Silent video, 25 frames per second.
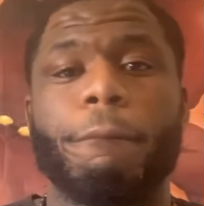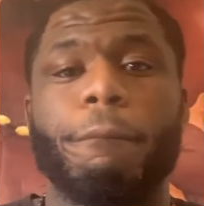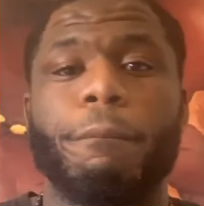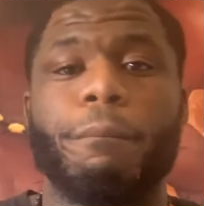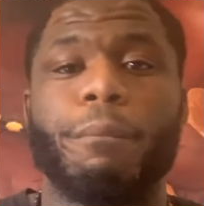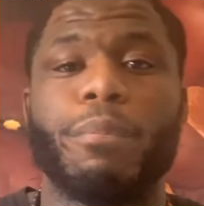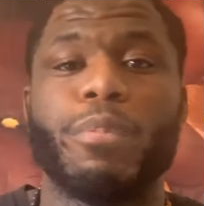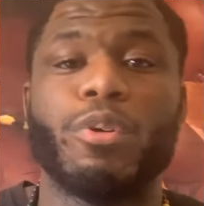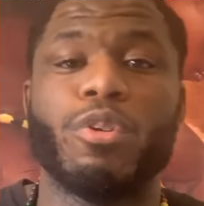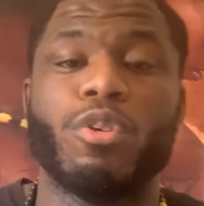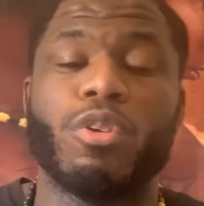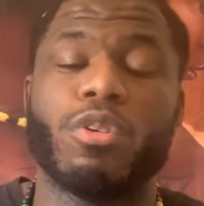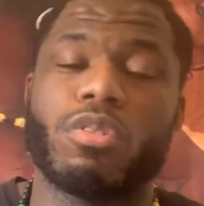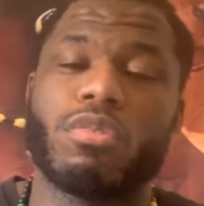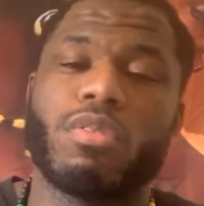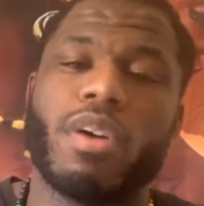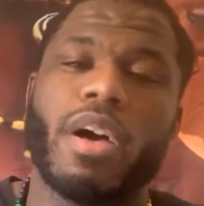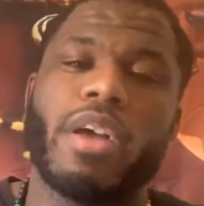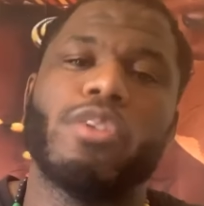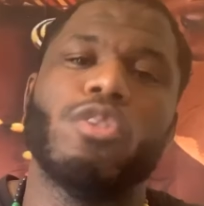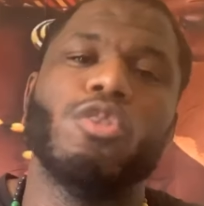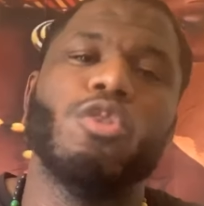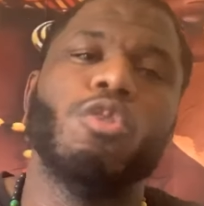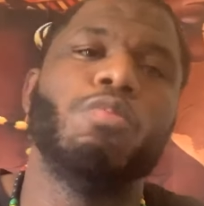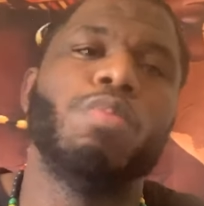You know, so I
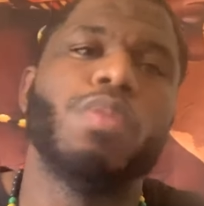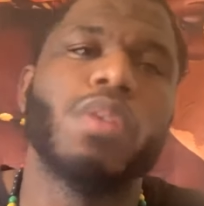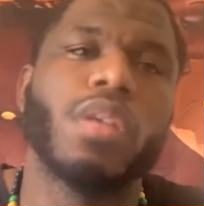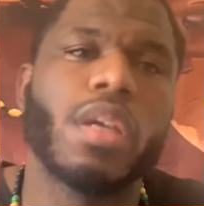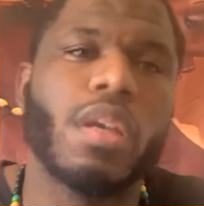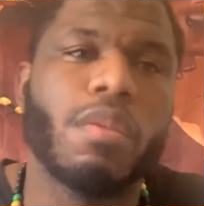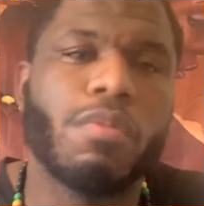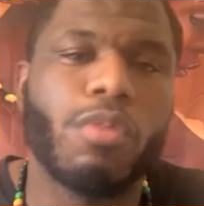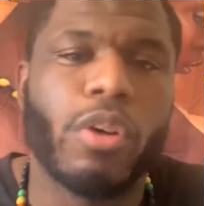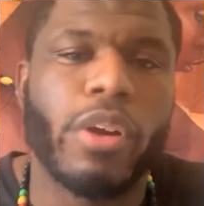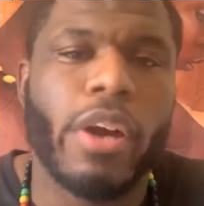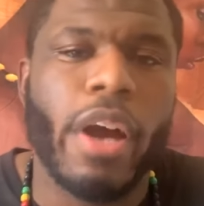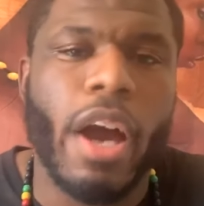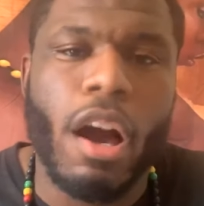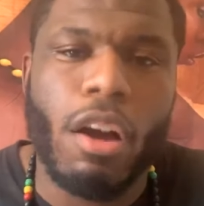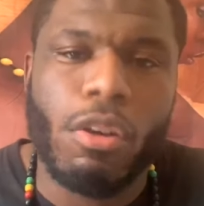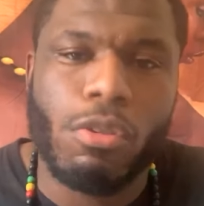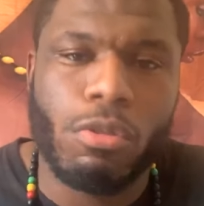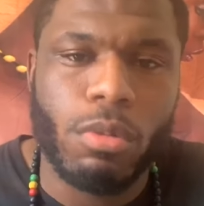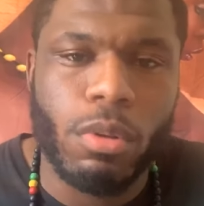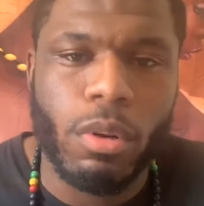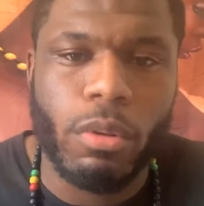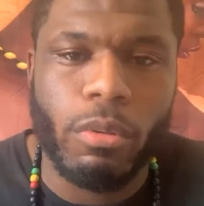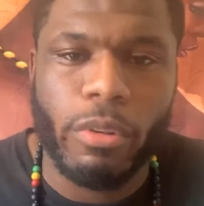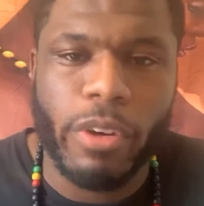do believe on how you
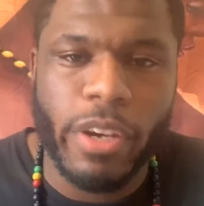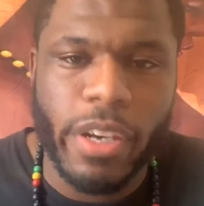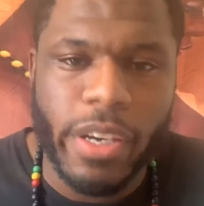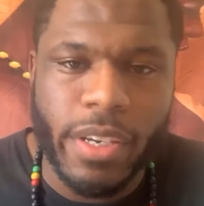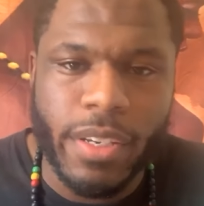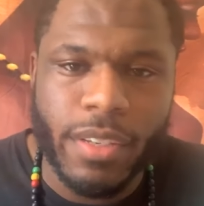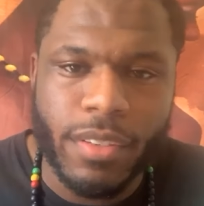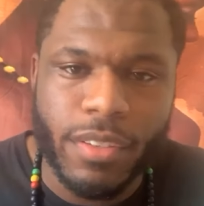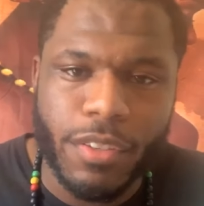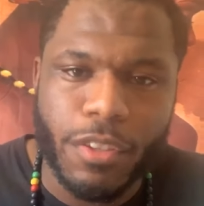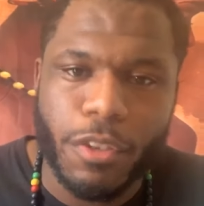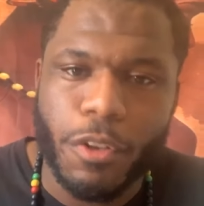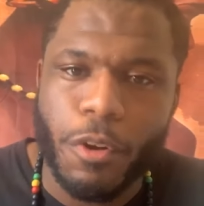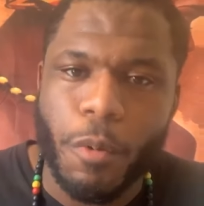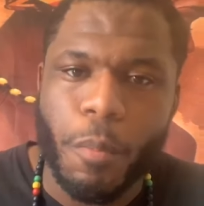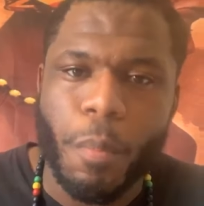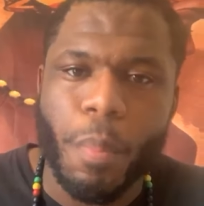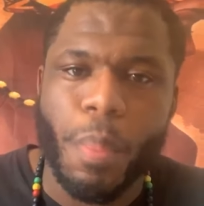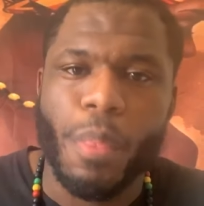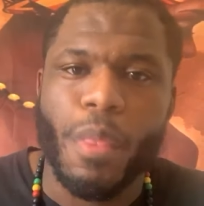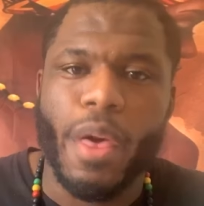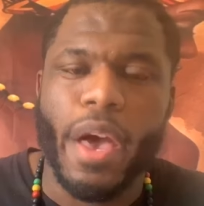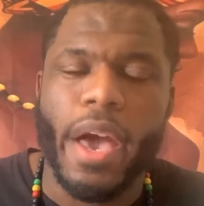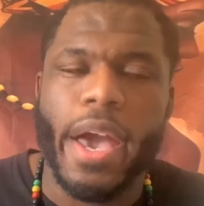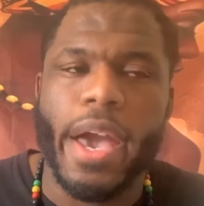were raised
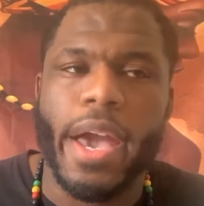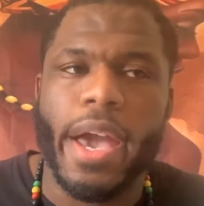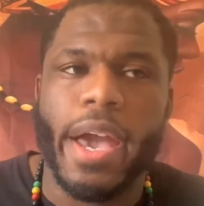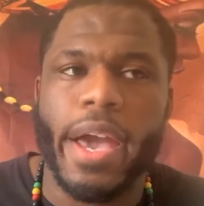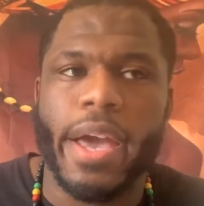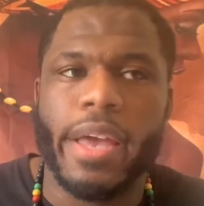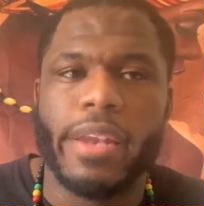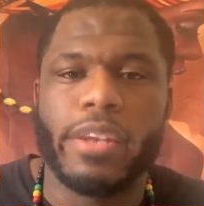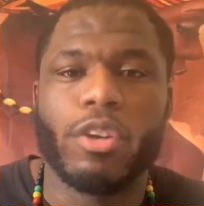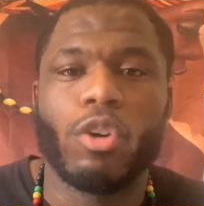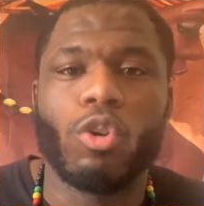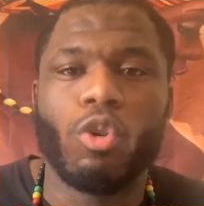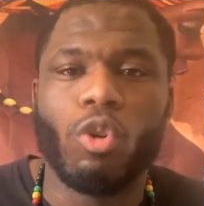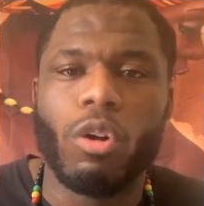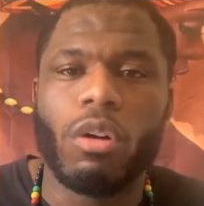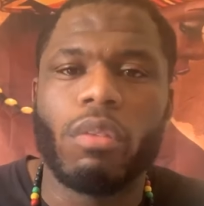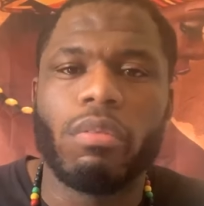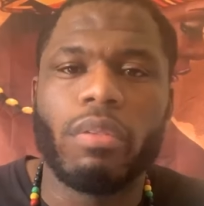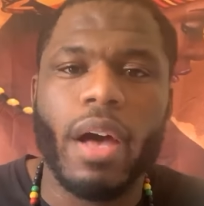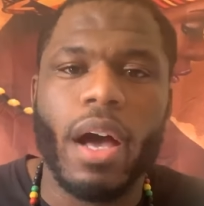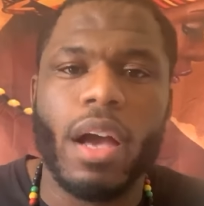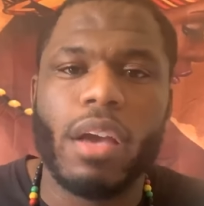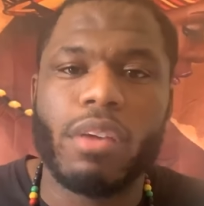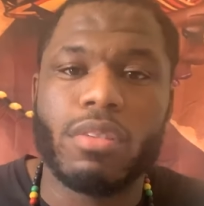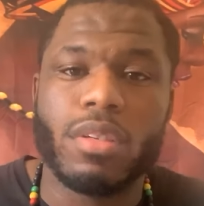and the core
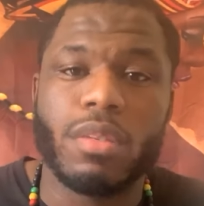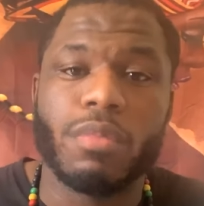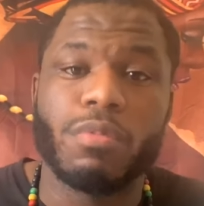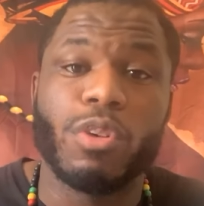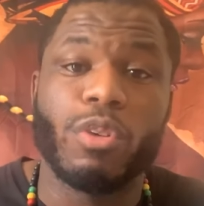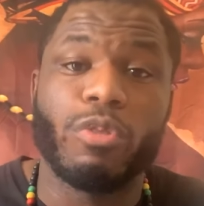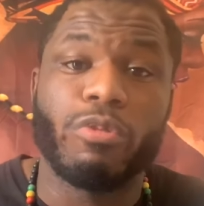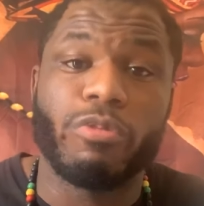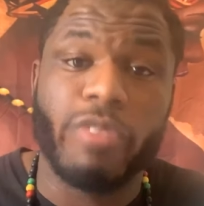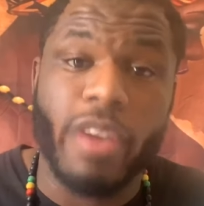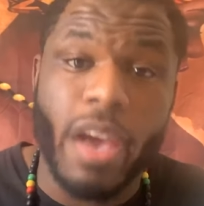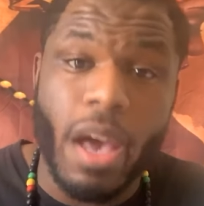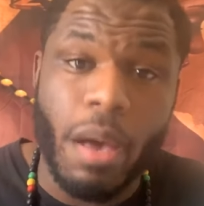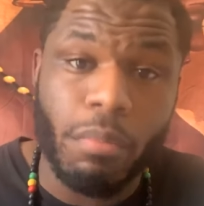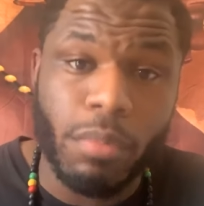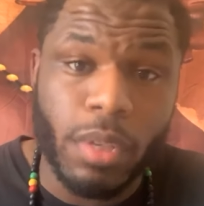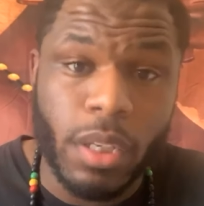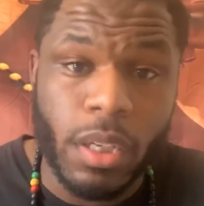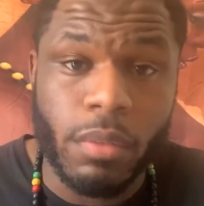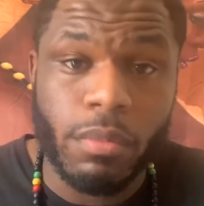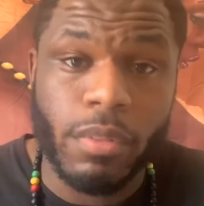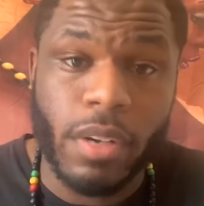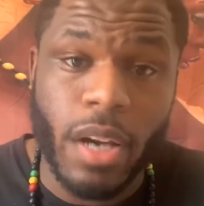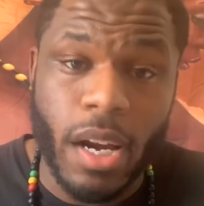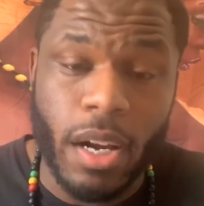values of your family,
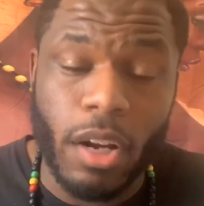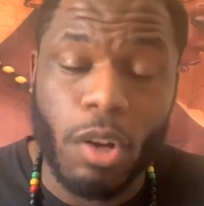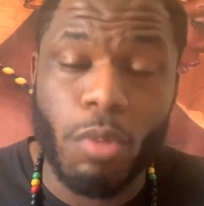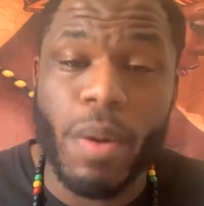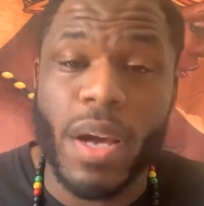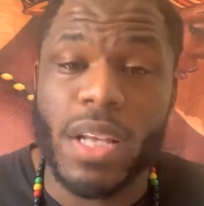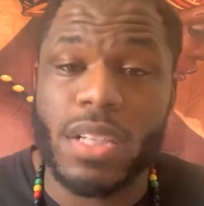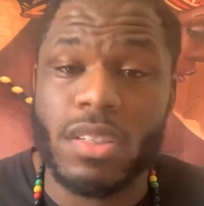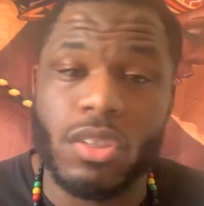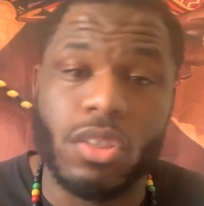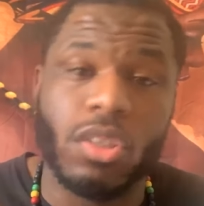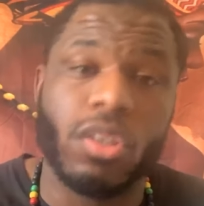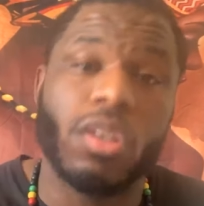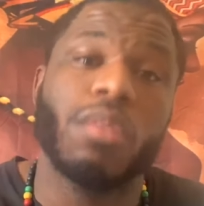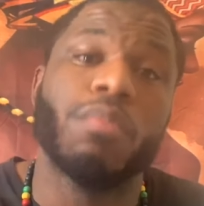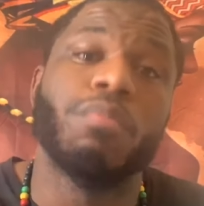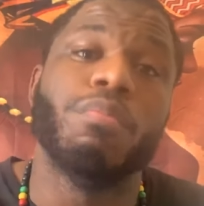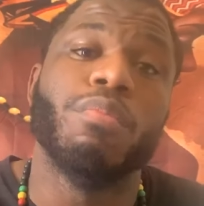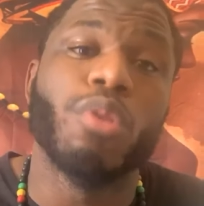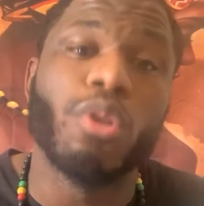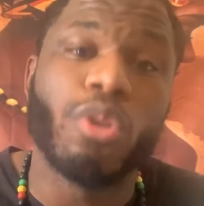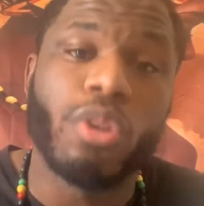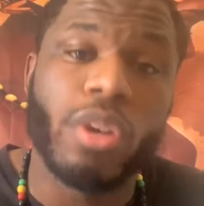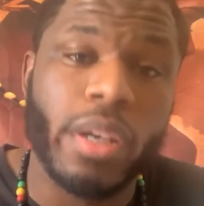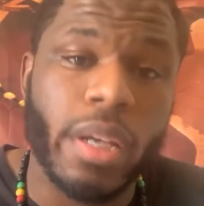when I go back to the
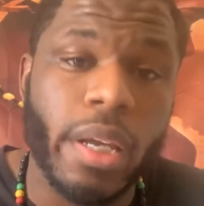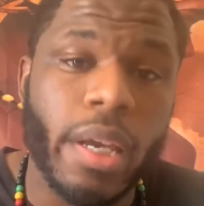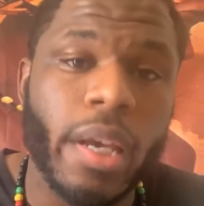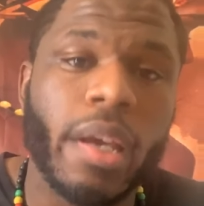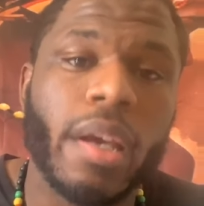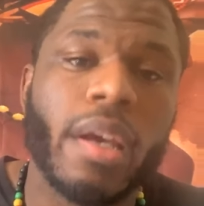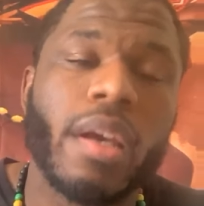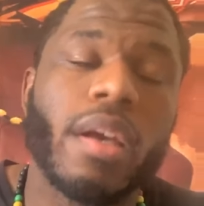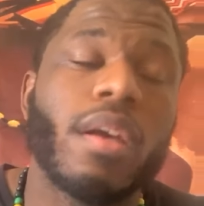community,